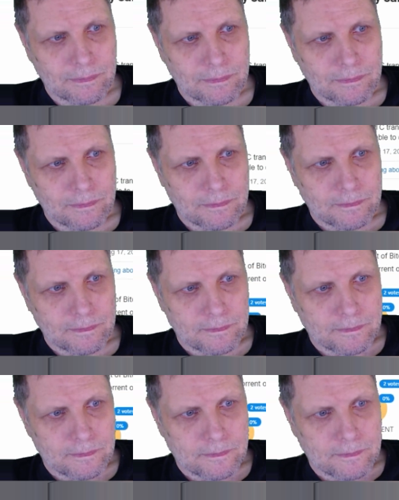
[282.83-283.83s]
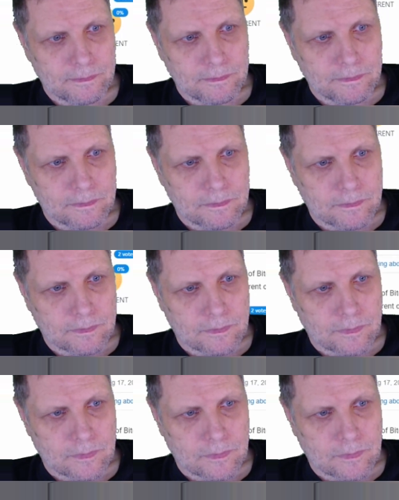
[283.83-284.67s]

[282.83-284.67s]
(no one is talking)